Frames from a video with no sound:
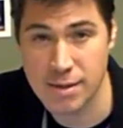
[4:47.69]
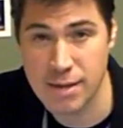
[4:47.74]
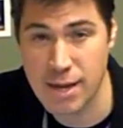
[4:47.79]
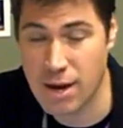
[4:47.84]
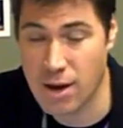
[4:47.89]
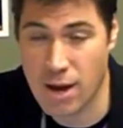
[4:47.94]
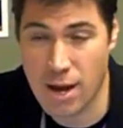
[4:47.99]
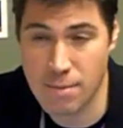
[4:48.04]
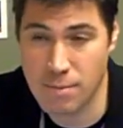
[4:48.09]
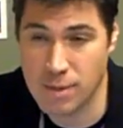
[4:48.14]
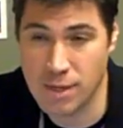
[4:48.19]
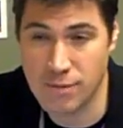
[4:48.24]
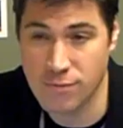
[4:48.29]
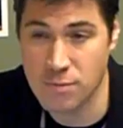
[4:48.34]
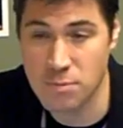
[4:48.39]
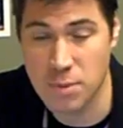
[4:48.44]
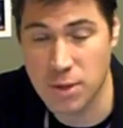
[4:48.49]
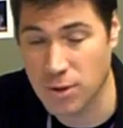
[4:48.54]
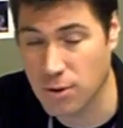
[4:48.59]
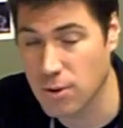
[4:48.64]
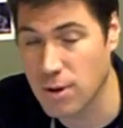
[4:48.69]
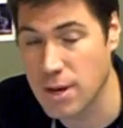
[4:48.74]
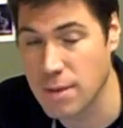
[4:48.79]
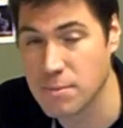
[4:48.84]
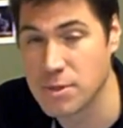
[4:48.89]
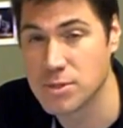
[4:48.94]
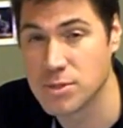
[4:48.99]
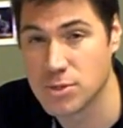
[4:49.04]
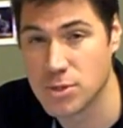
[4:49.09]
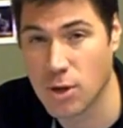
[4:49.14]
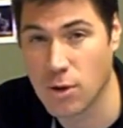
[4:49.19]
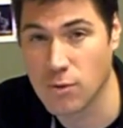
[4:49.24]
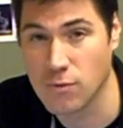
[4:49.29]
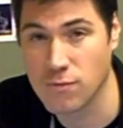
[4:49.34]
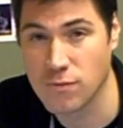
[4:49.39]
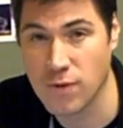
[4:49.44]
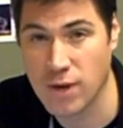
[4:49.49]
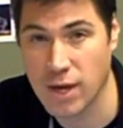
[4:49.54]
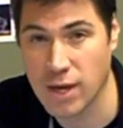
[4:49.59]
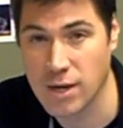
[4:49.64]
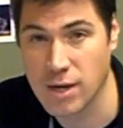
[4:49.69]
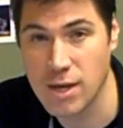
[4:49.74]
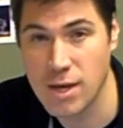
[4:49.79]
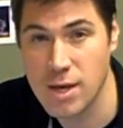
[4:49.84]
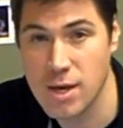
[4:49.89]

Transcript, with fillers: now I'm an even bigger Emma Stone fan.